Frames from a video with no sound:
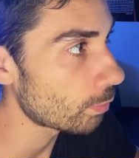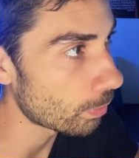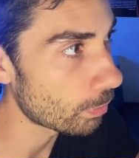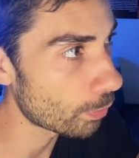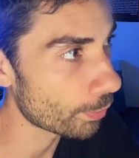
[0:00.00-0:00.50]

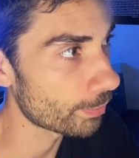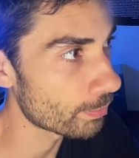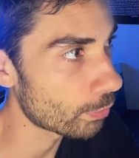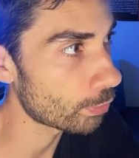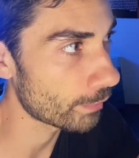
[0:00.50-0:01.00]
Well, more
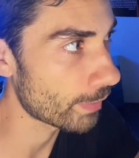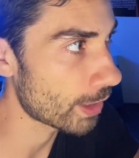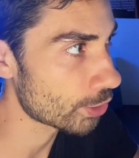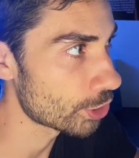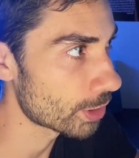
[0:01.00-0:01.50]
of
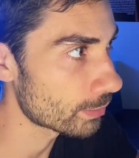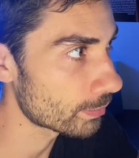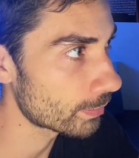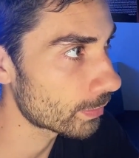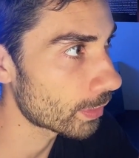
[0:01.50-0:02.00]

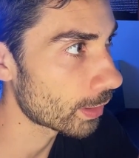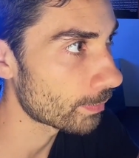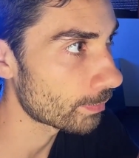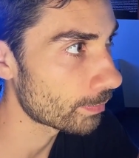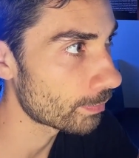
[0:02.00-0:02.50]
oxygen.
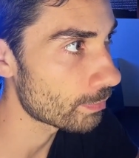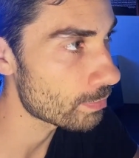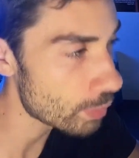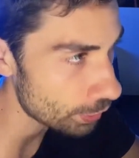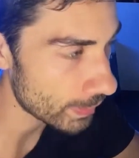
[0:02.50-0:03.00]

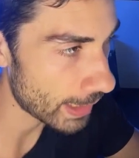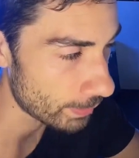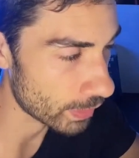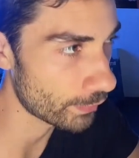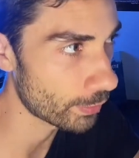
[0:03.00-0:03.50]
Most of the
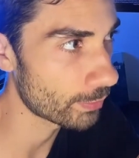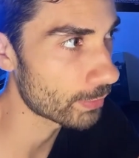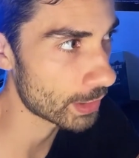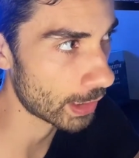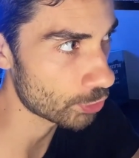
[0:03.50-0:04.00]
atmosphere
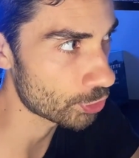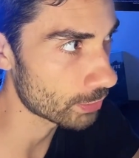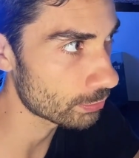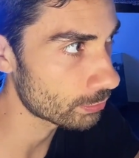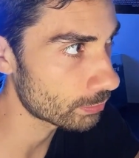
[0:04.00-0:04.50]
is
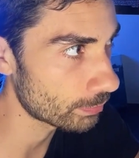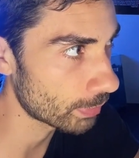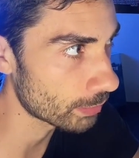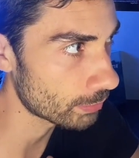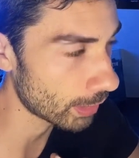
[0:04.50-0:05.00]
nitrogen,
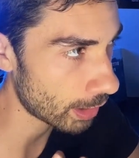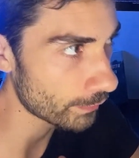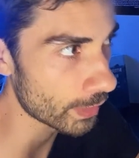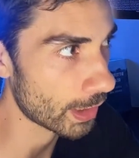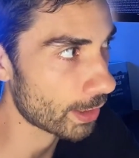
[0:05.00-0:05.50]
but a lot
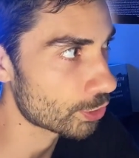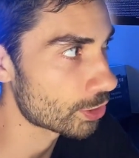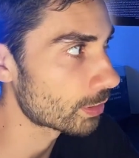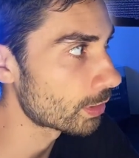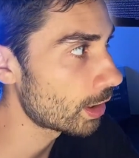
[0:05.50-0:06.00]
of it's
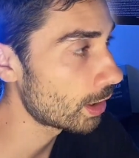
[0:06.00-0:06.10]
oxygen.